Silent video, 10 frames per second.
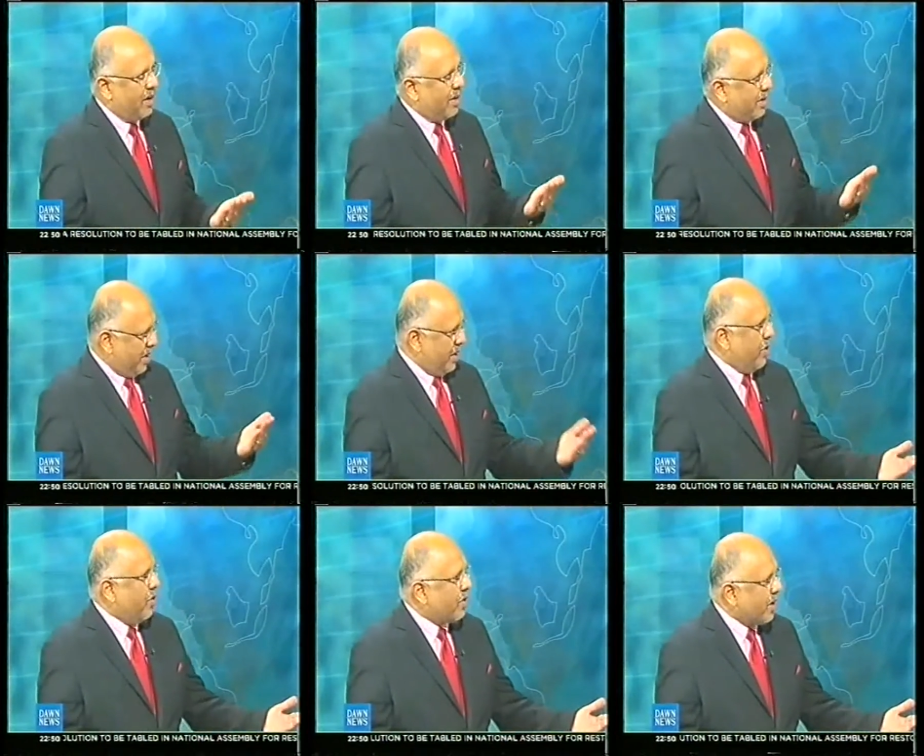
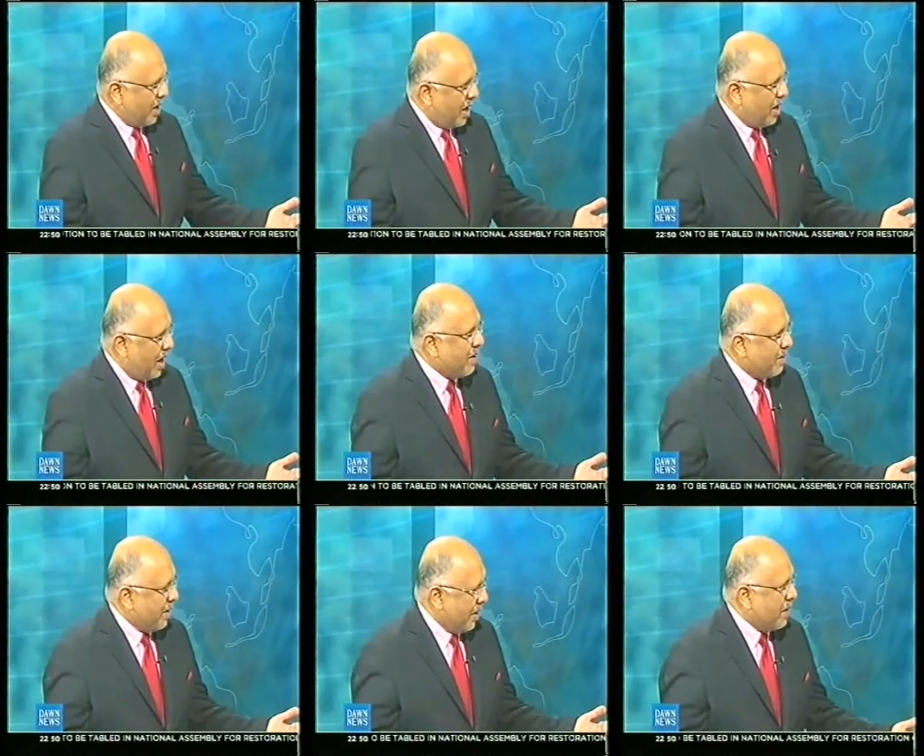tenure
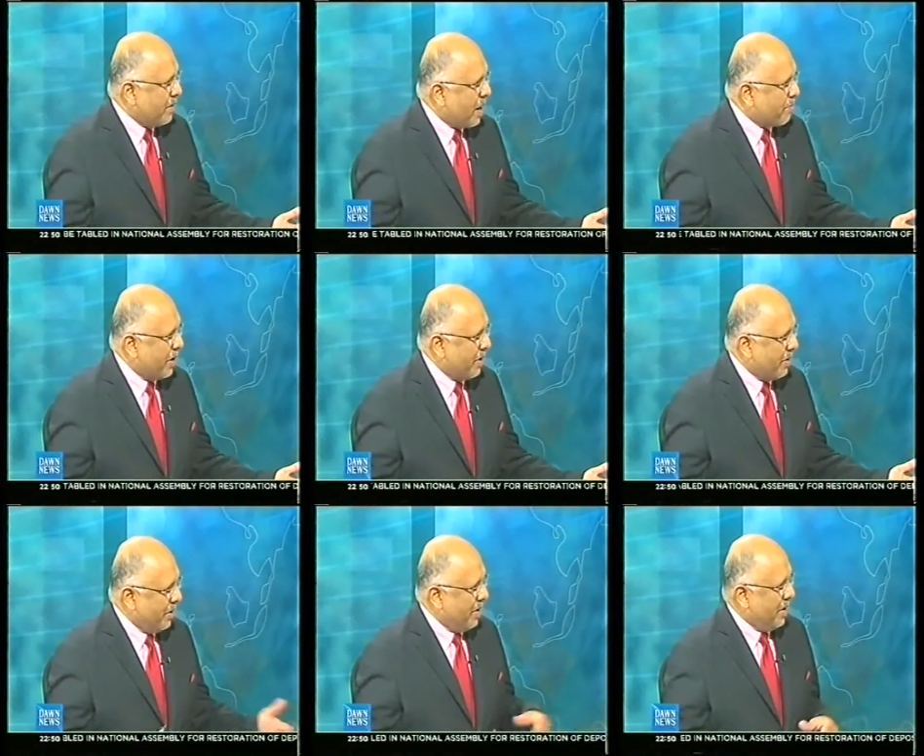uninterrupted.
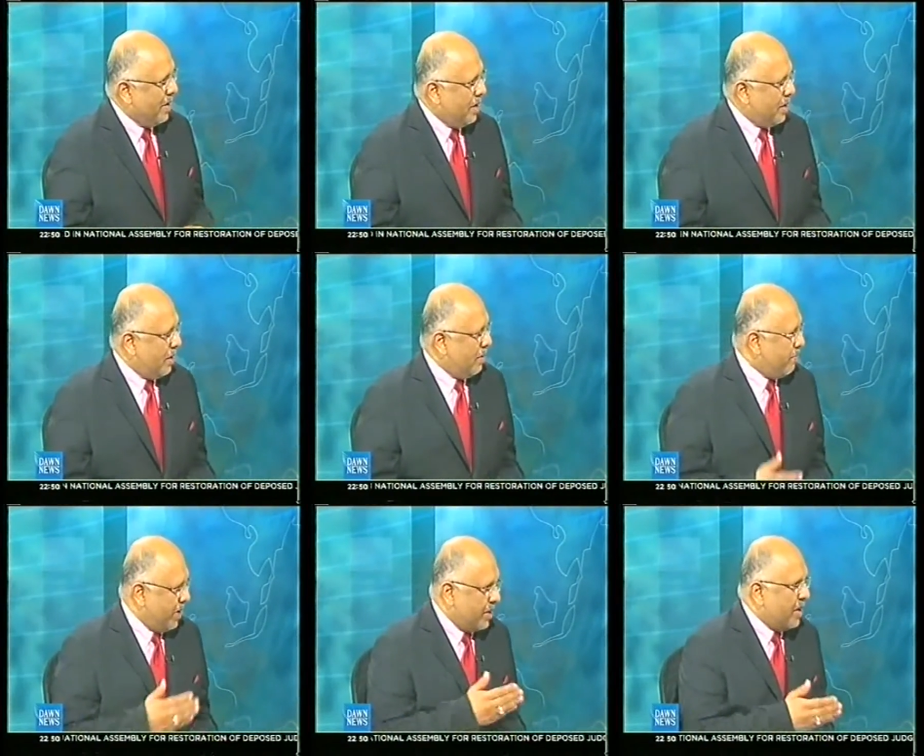
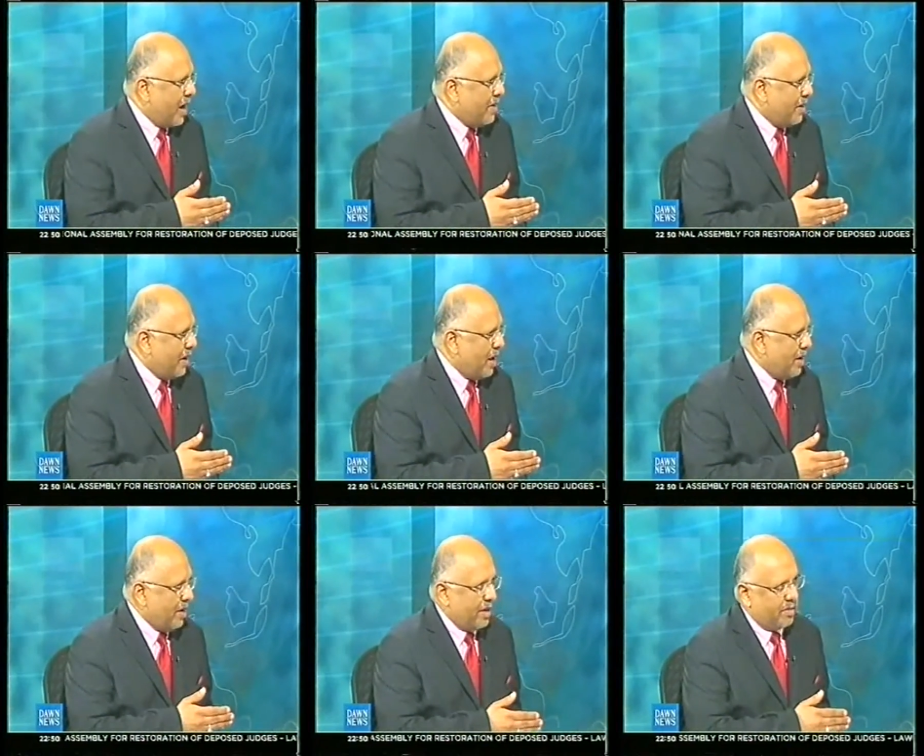In the
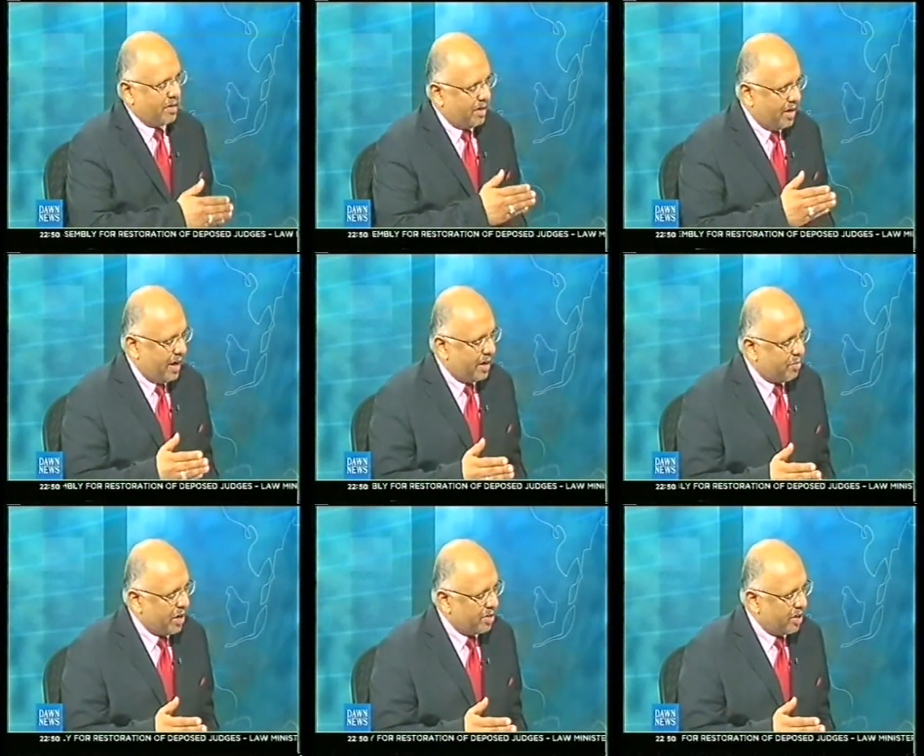1990s, late
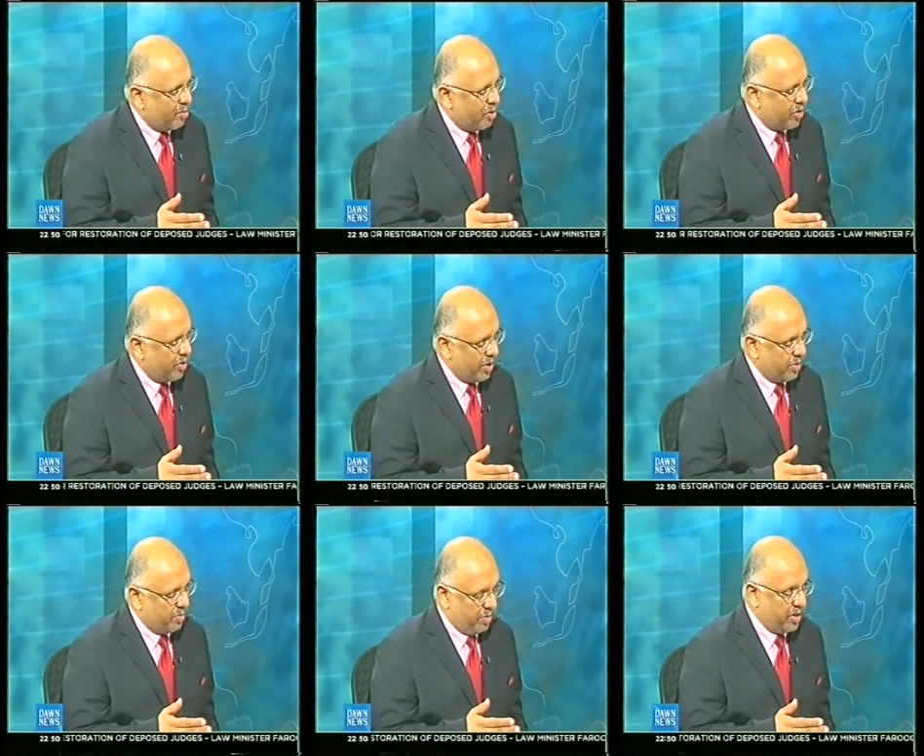Benazir Bhutto
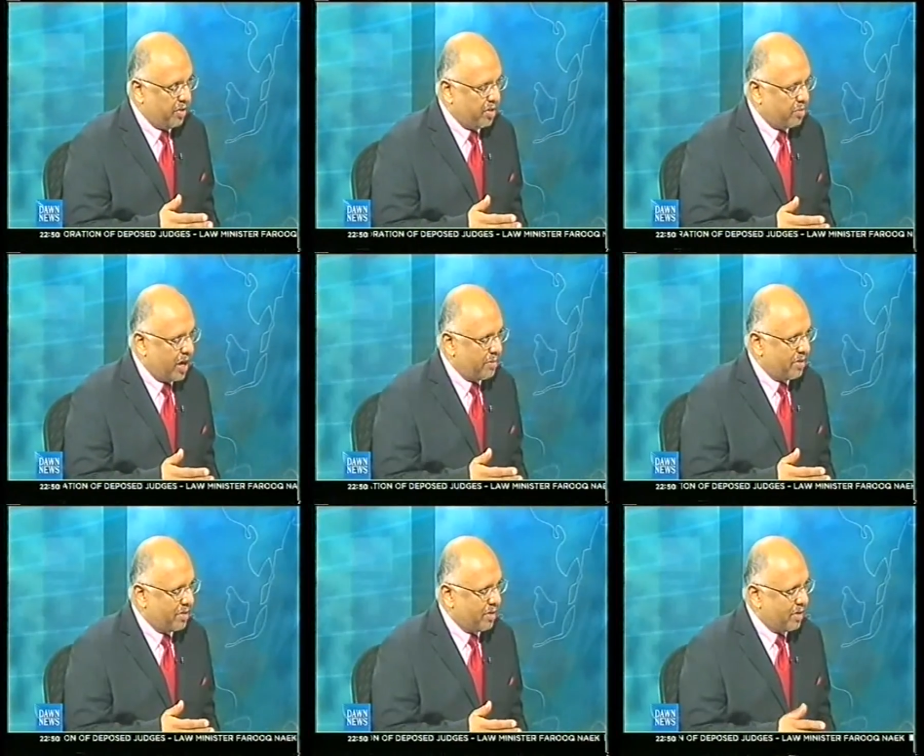when he was the Prime
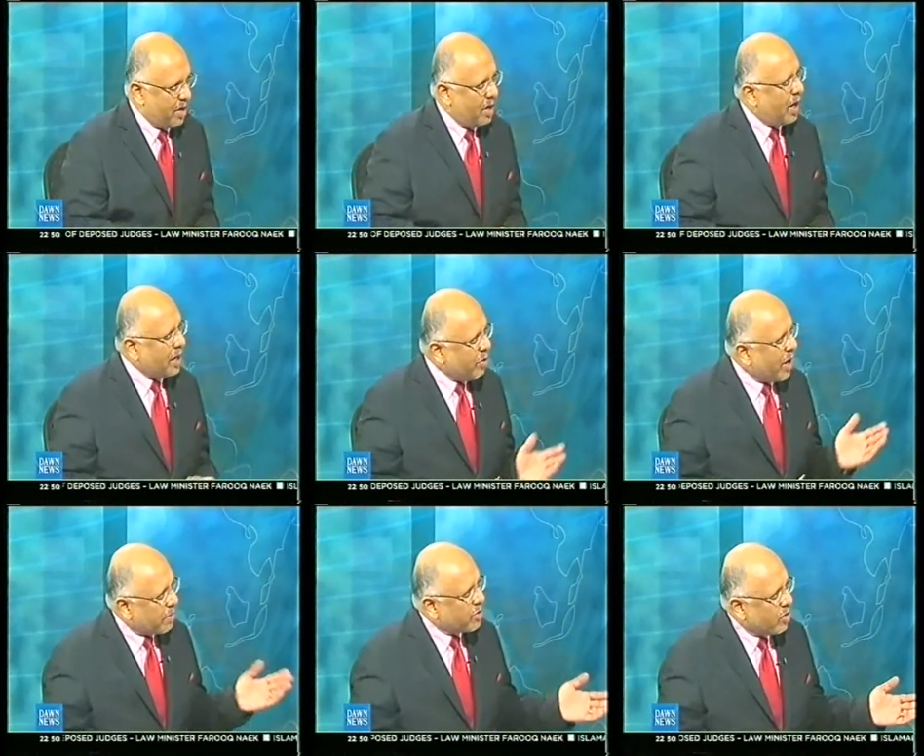Minister. Are you
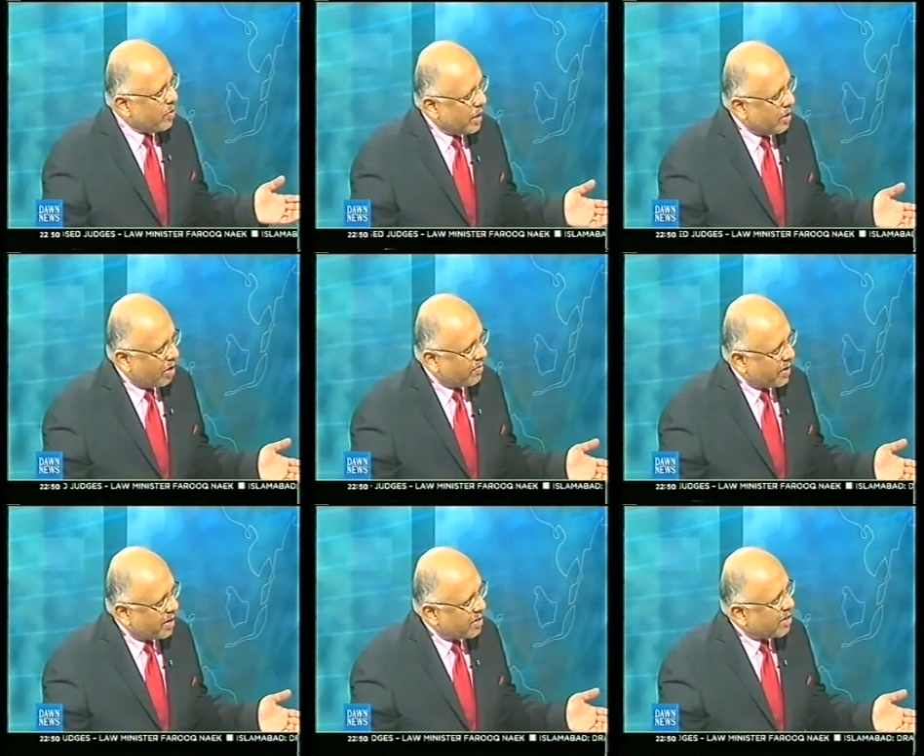absolutely
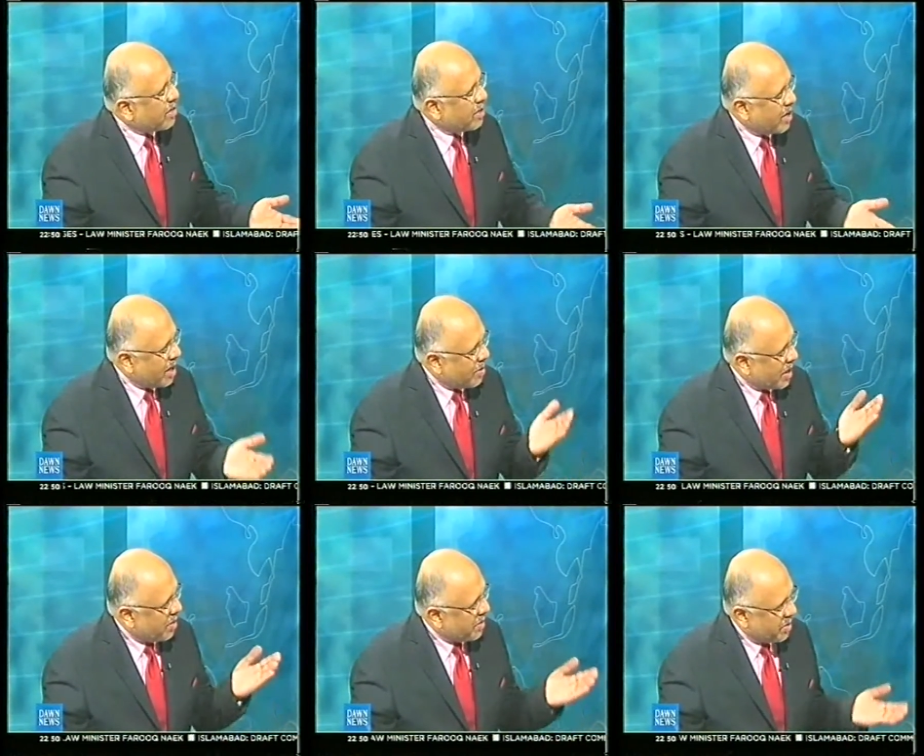confident that this time
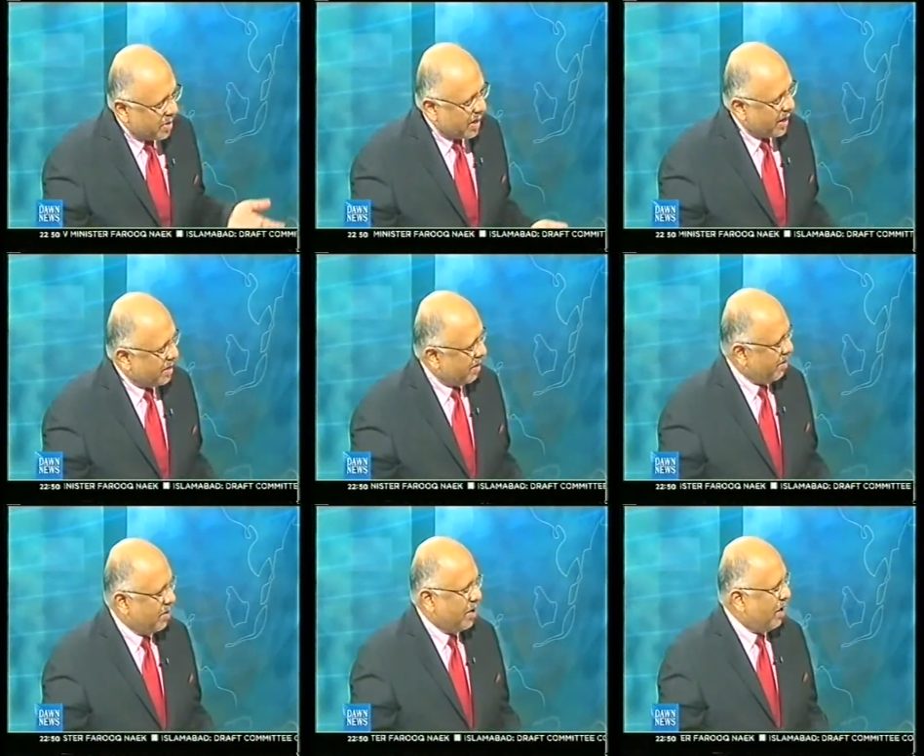around you'll get
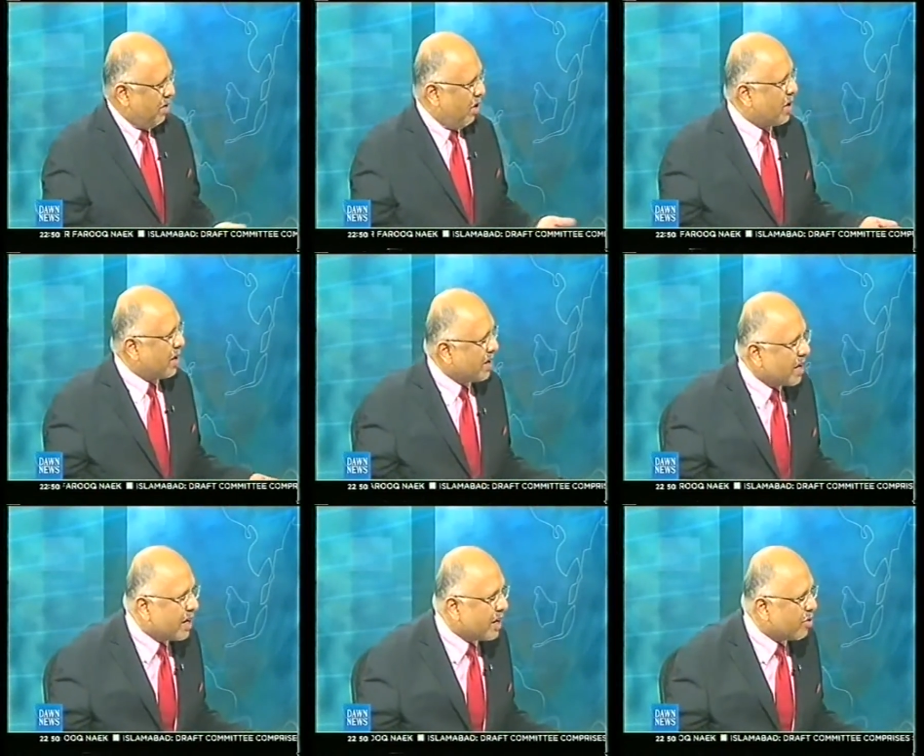a longer
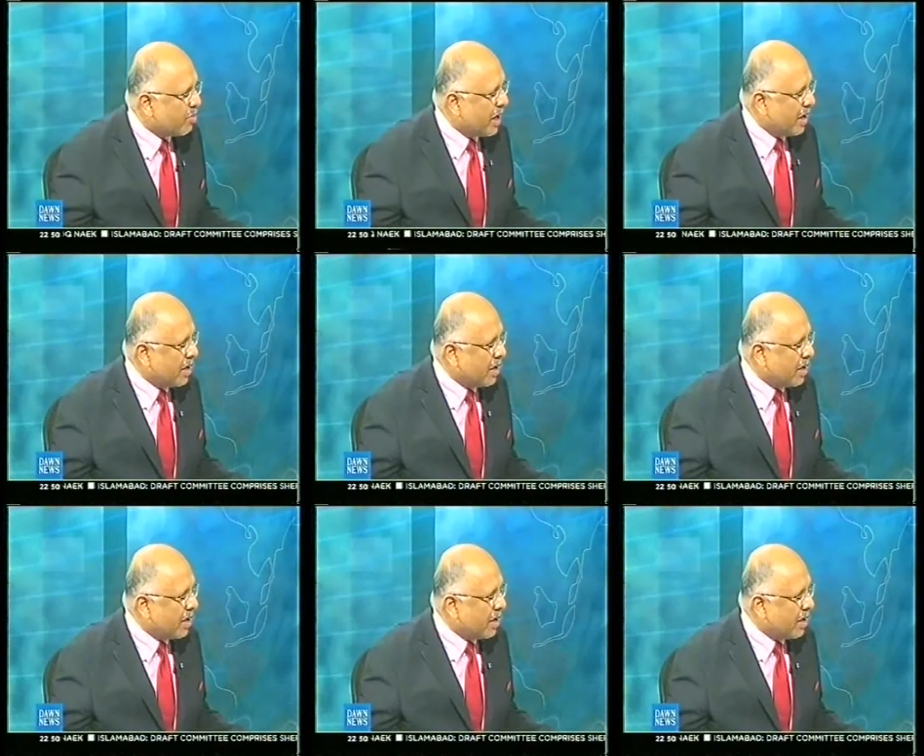inning to play?